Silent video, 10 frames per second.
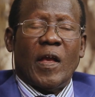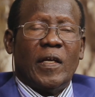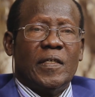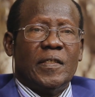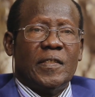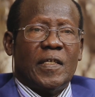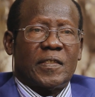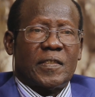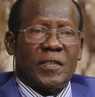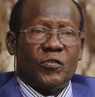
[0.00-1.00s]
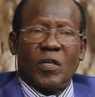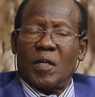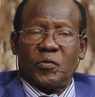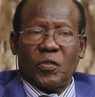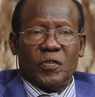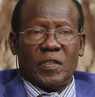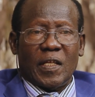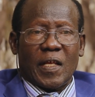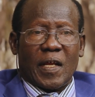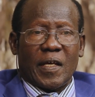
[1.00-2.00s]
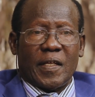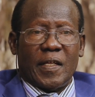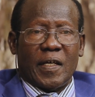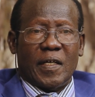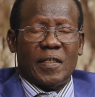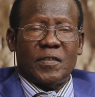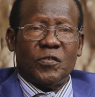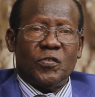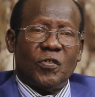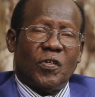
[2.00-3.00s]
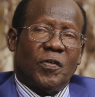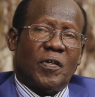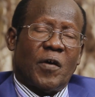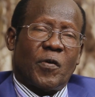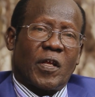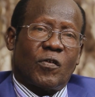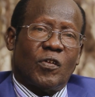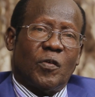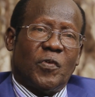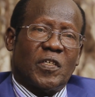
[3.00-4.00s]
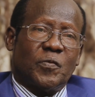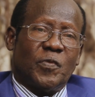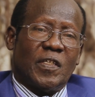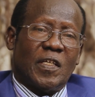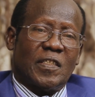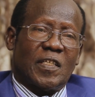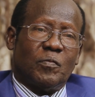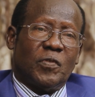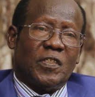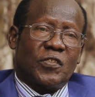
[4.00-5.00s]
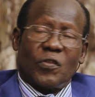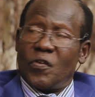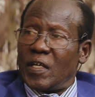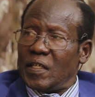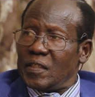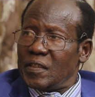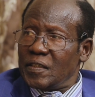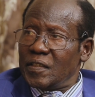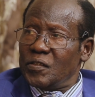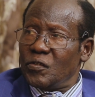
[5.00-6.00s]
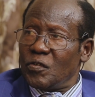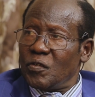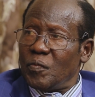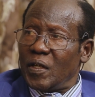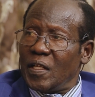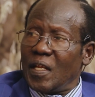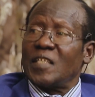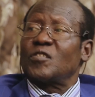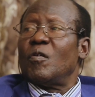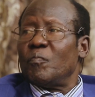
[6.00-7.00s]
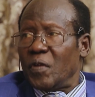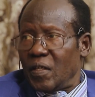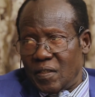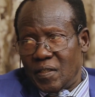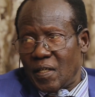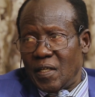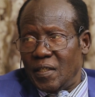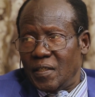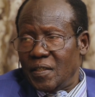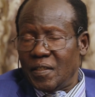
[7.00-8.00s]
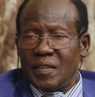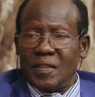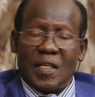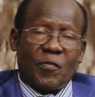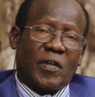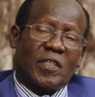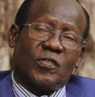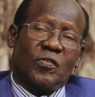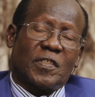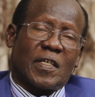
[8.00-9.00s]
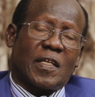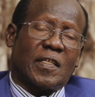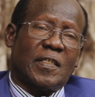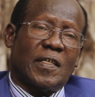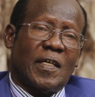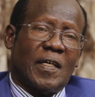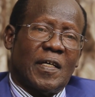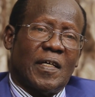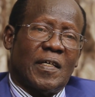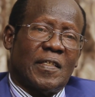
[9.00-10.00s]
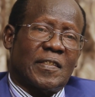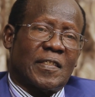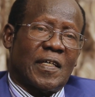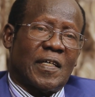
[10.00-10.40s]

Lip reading: Yes, you are absolutely right there. You know, our economy has been a little bit dislocated, you know, by the last conflict, really. That one is no secret. And